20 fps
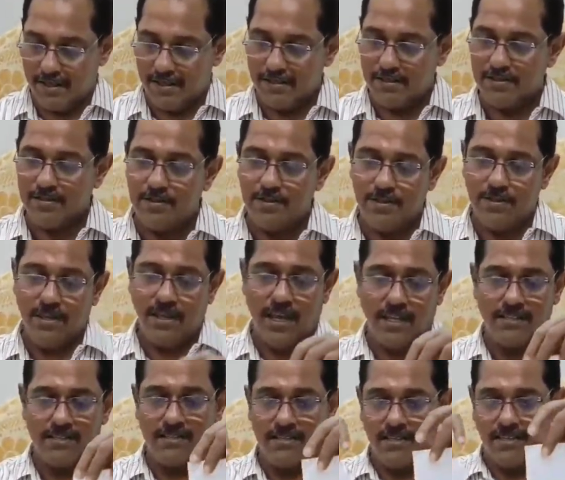So, you
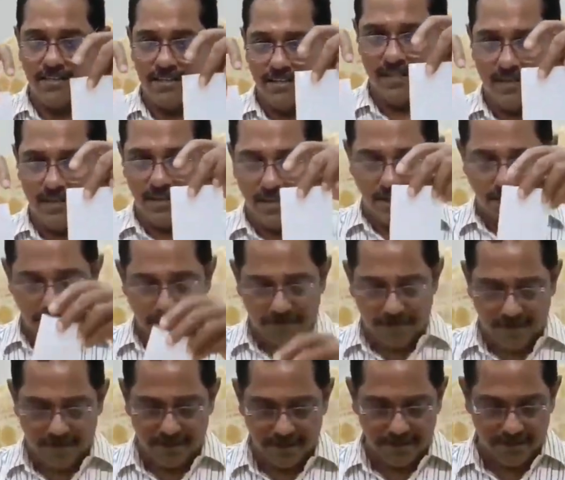can see the teared
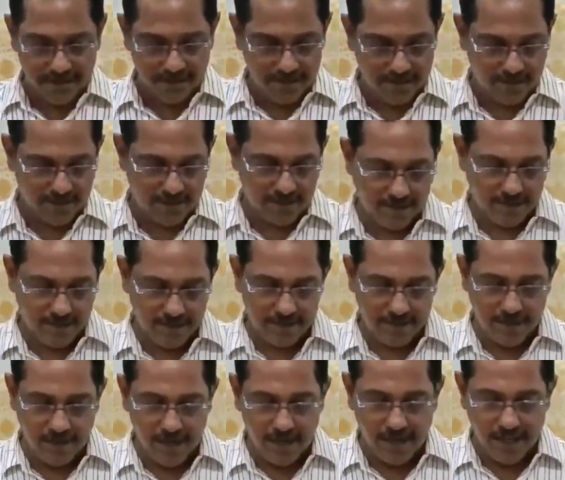one.
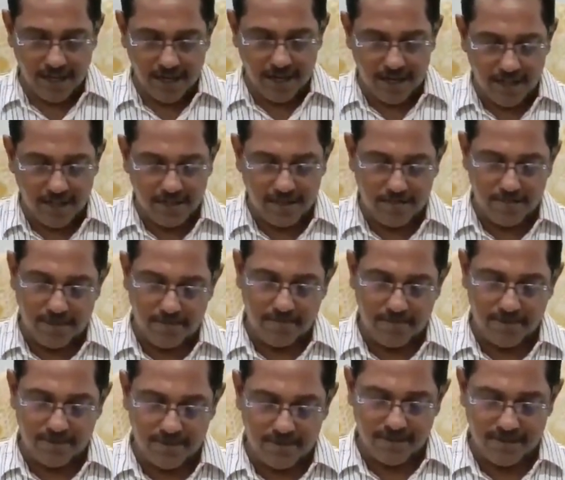So, I will take another
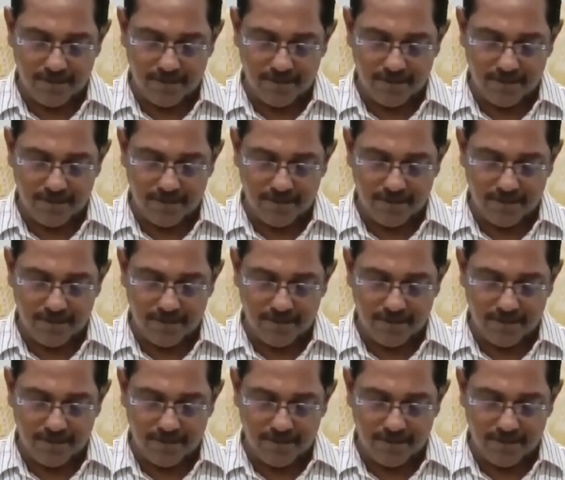paper.